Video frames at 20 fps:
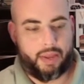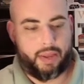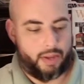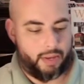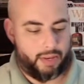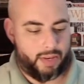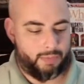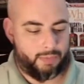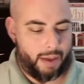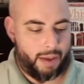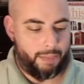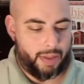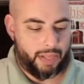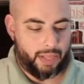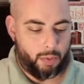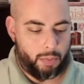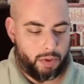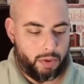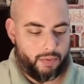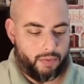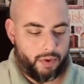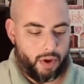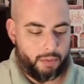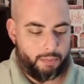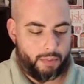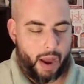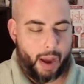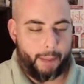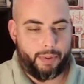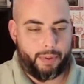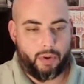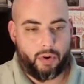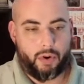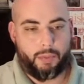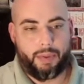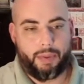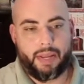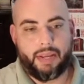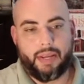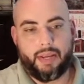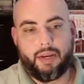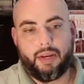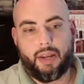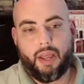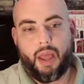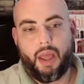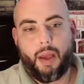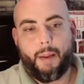this might be a little bit of an unpopular opinion,